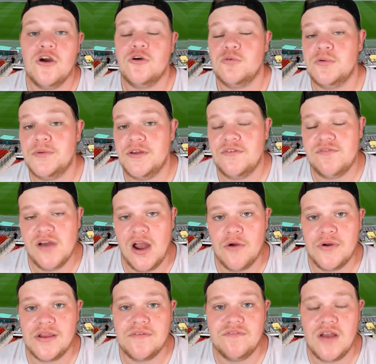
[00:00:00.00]
would be
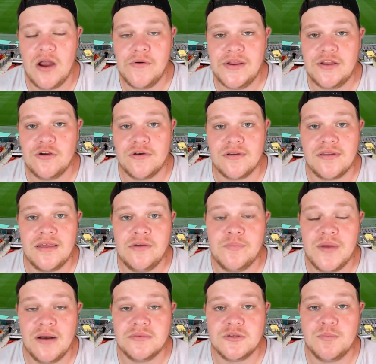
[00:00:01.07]
very, very good, and they'll be
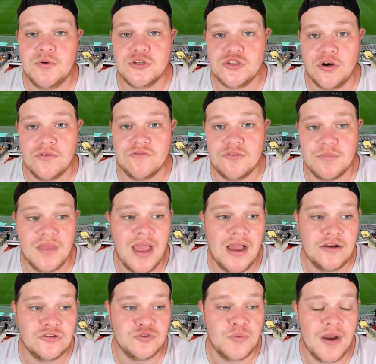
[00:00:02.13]
able to push on from there
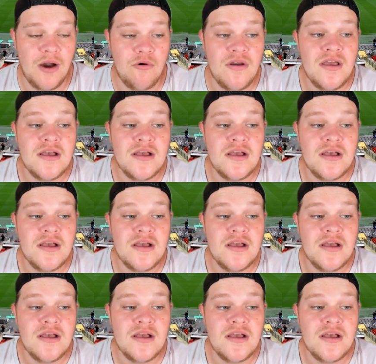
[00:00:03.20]
as well.